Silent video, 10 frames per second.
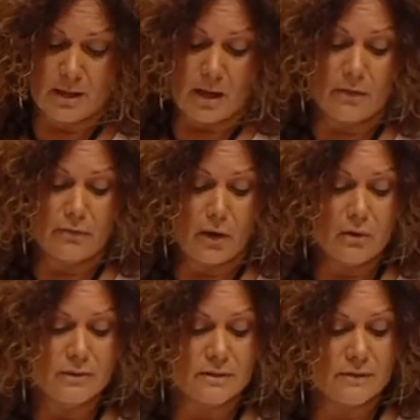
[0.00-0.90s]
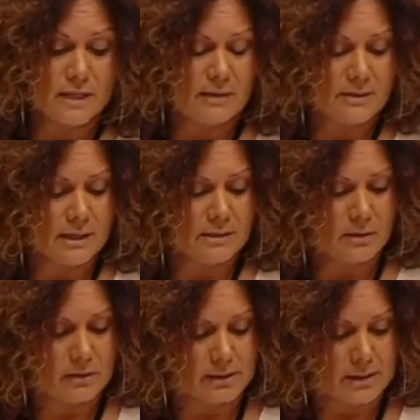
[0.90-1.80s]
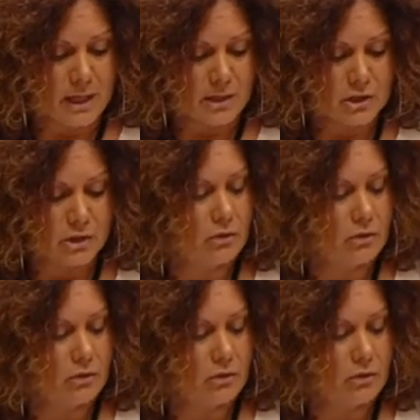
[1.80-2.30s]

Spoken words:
"And those of same-sex orientation